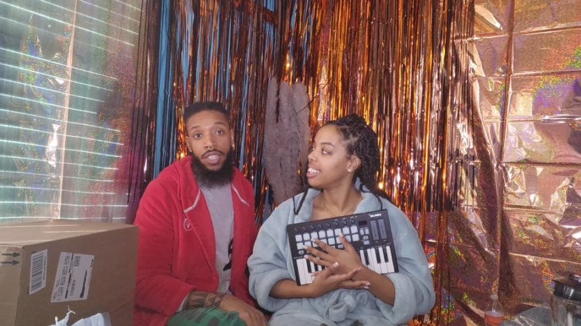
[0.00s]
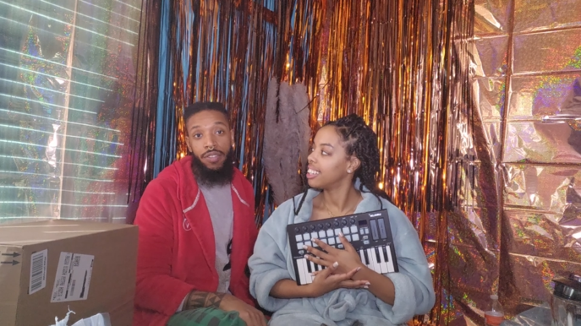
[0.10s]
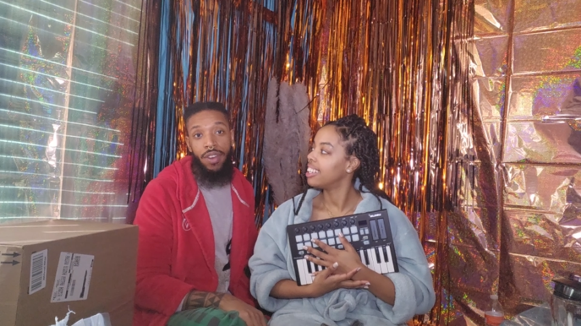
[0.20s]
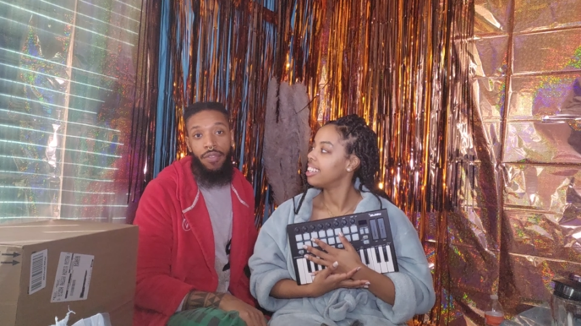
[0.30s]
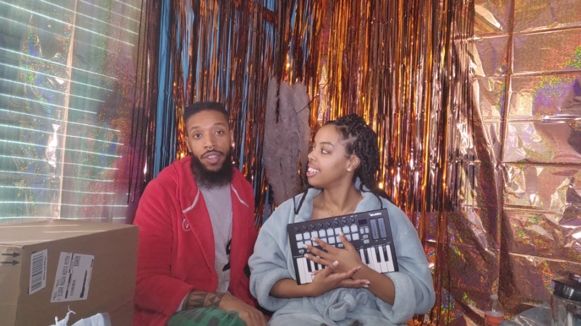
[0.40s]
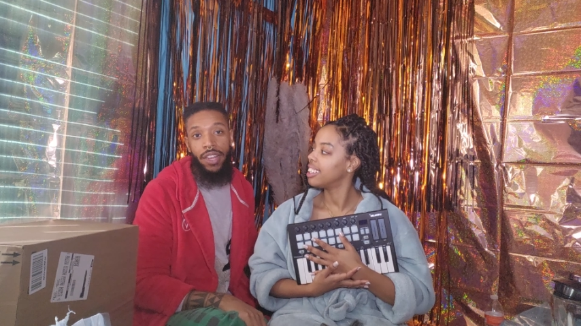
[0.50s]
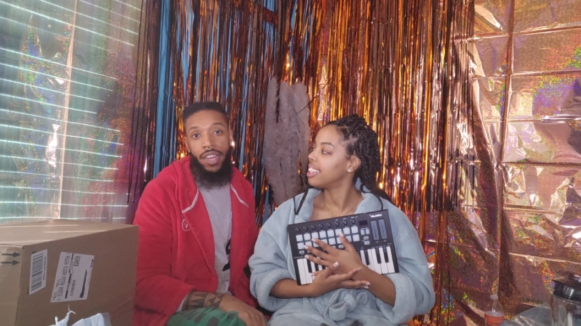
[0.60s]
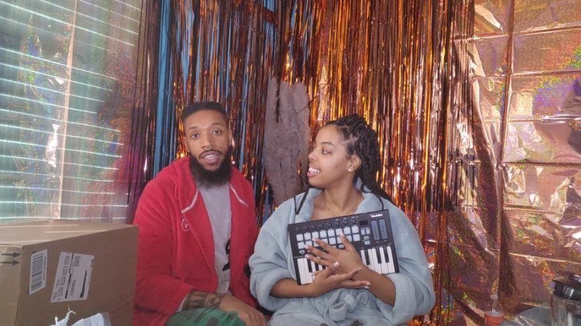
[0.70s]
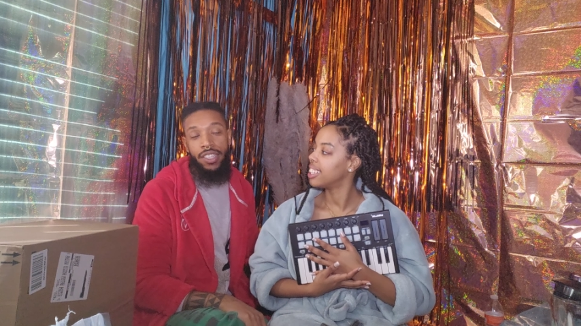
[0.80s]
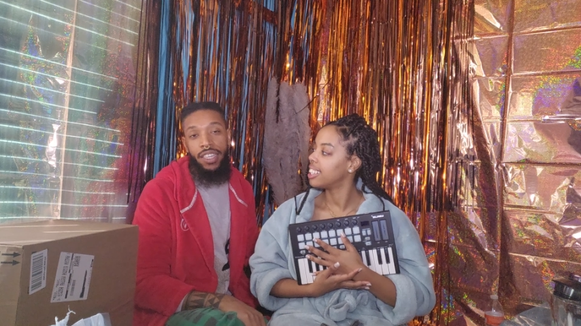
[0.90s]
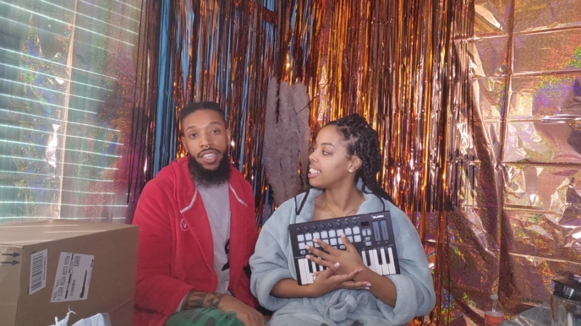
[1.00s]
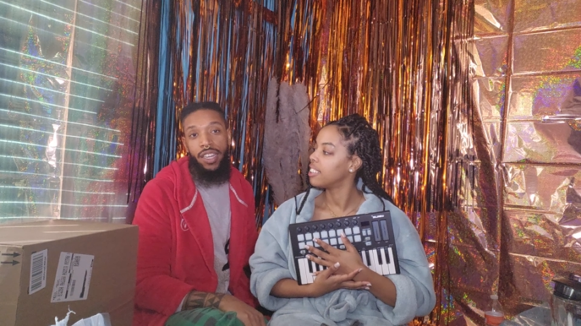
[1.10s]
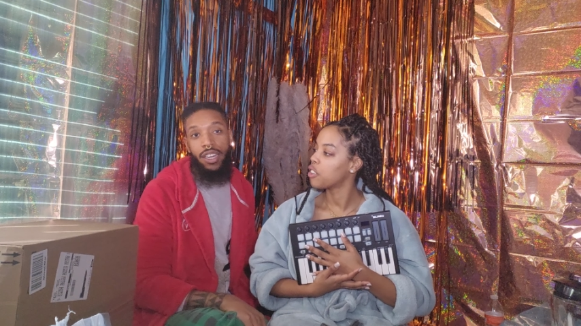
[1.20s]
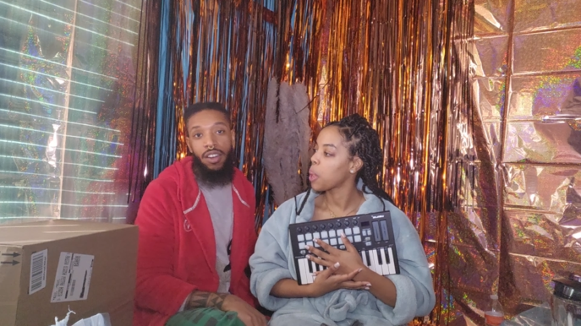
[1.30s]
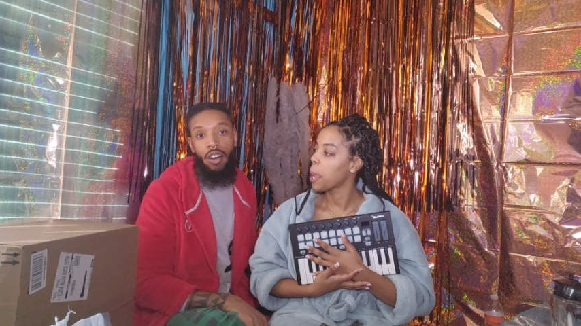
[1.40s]
Speaker 1: Even I feel like I could take that
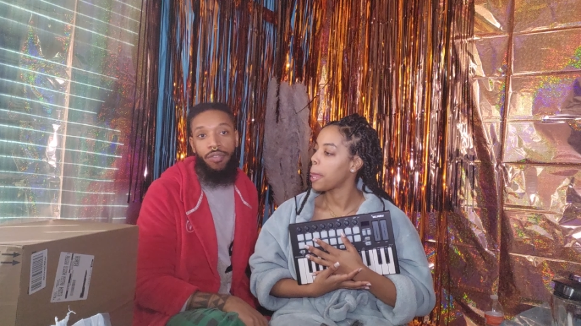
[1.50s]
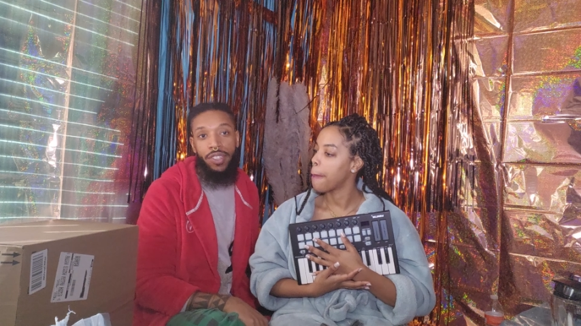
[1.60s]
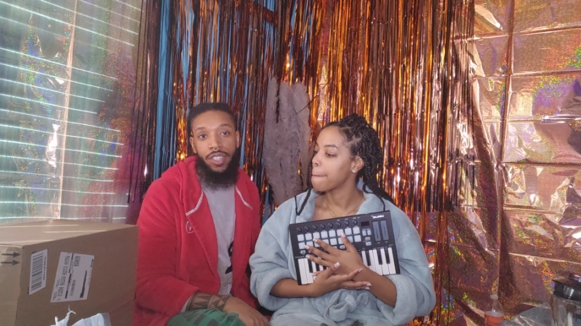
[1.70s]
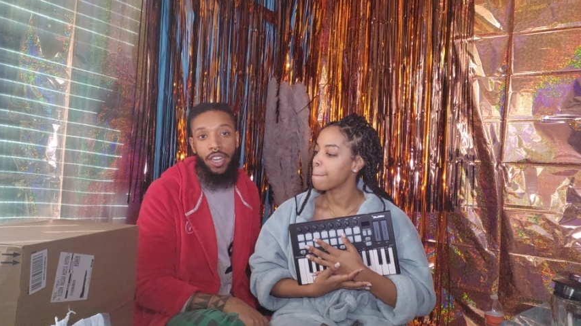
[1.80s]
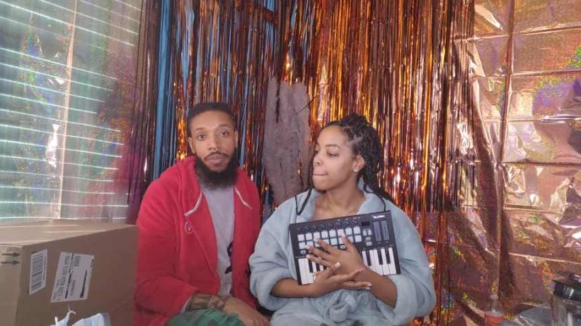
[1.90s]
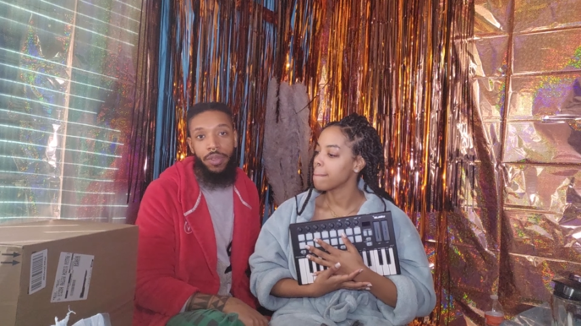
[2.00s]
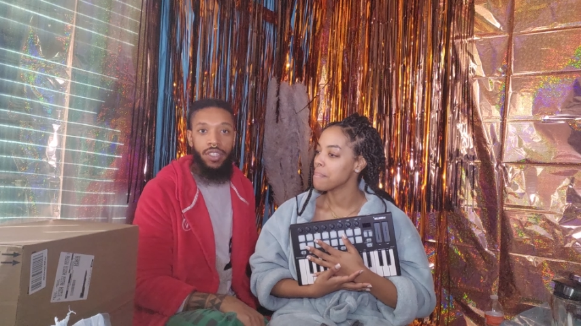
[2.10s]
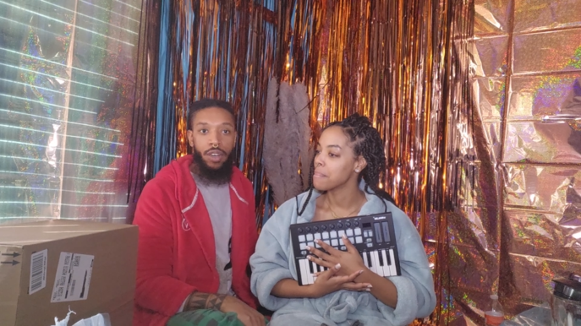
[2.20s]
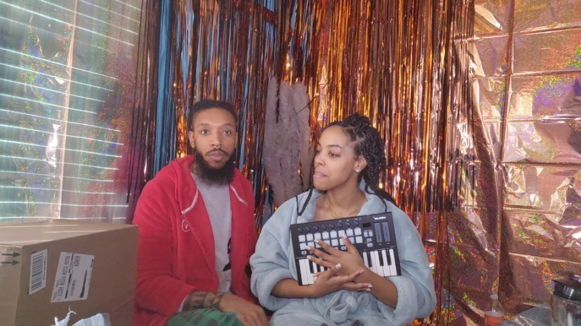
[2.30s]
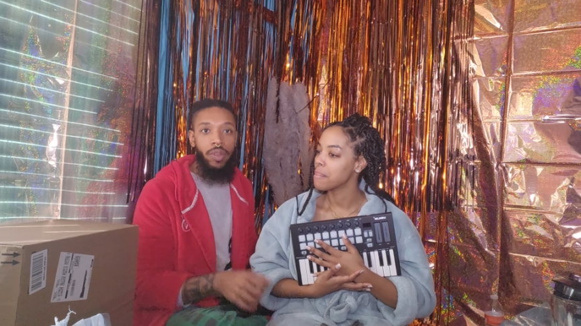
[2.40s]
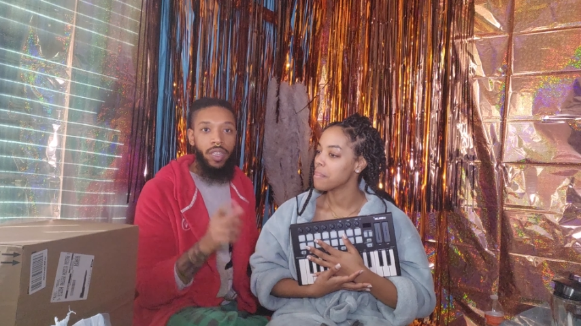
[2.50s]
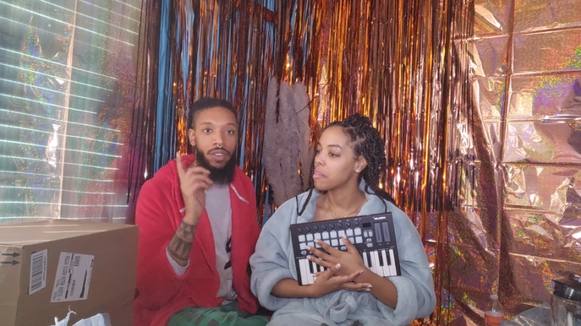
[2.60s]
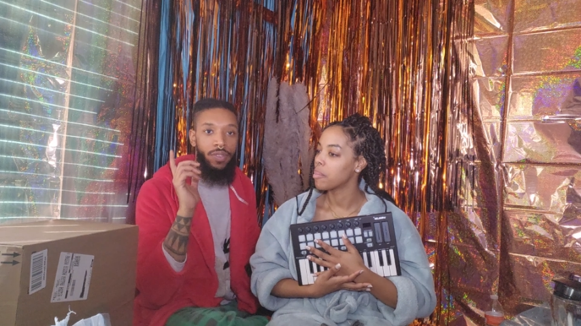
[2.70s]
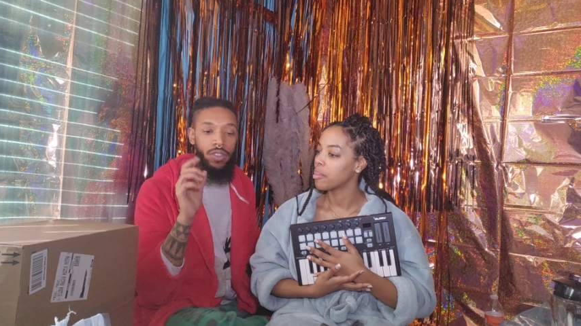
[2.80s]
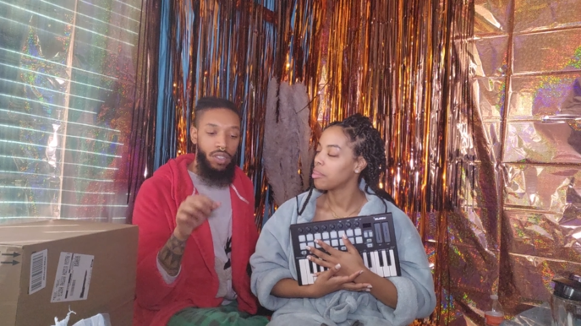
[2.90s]
at a coffee shop with my
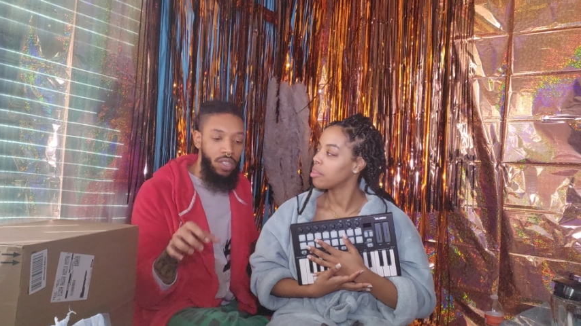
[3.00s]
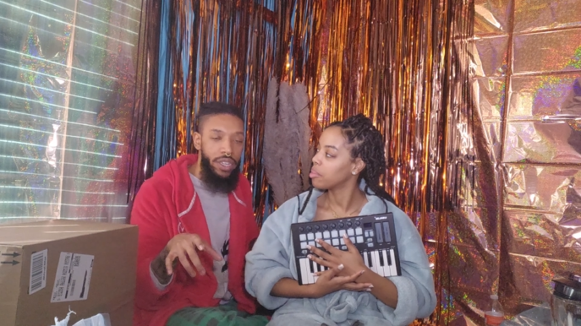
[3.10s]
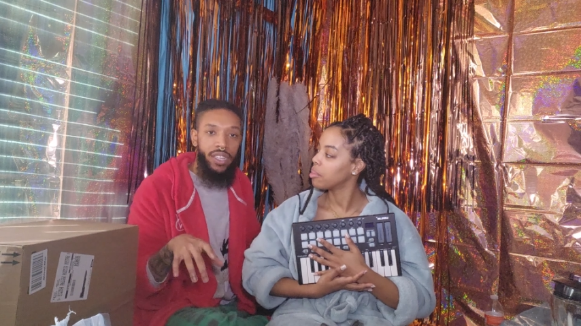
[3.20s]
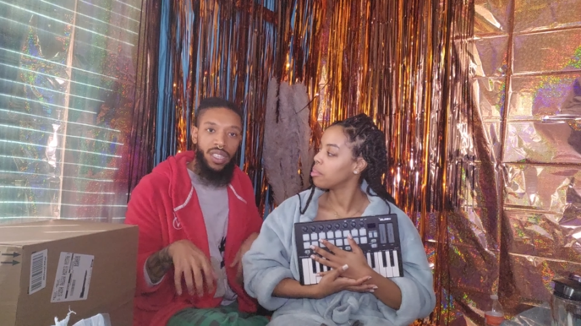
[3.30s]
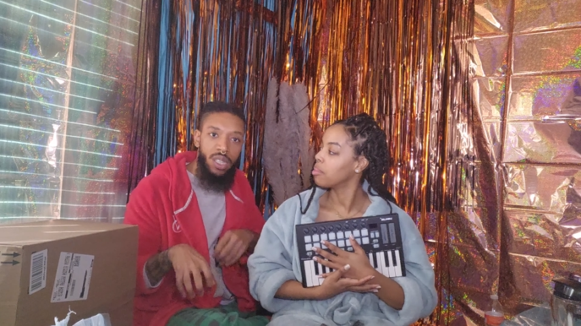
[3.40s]
headphones on, like